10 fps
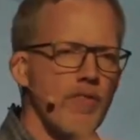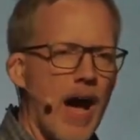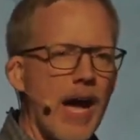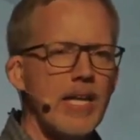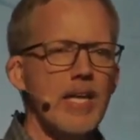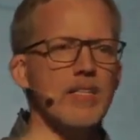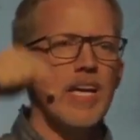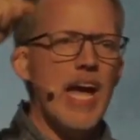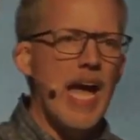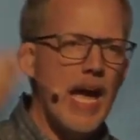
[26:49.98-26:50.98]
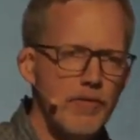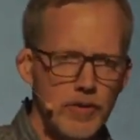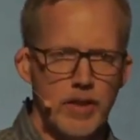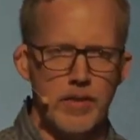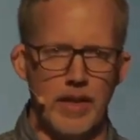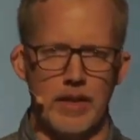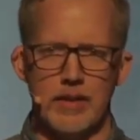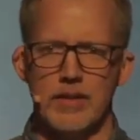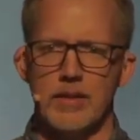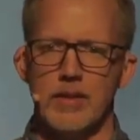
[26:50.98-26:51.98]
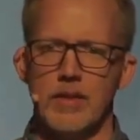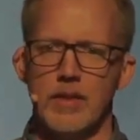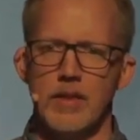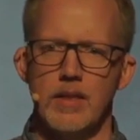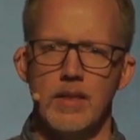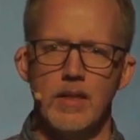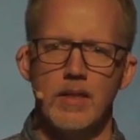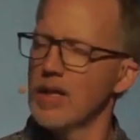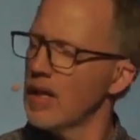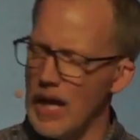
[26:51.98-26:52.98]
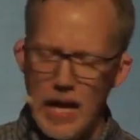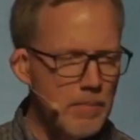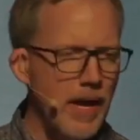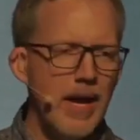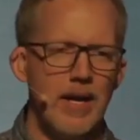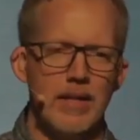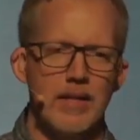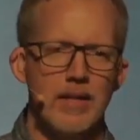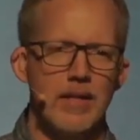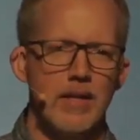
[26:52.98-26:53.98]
provided everything. Amen.